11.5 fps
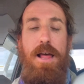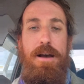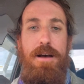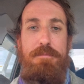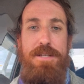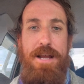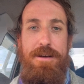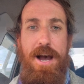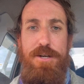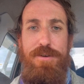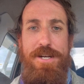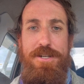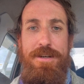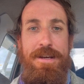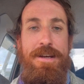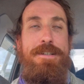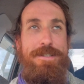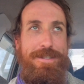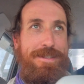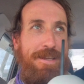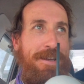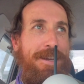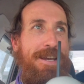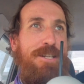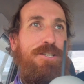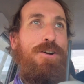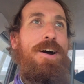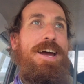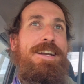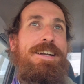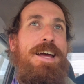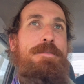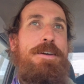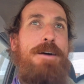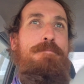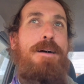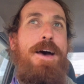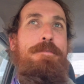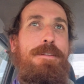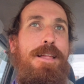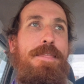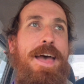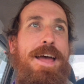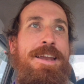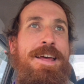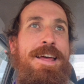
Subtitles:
I'm done, hydration. Just enjoy it and become mindful on that.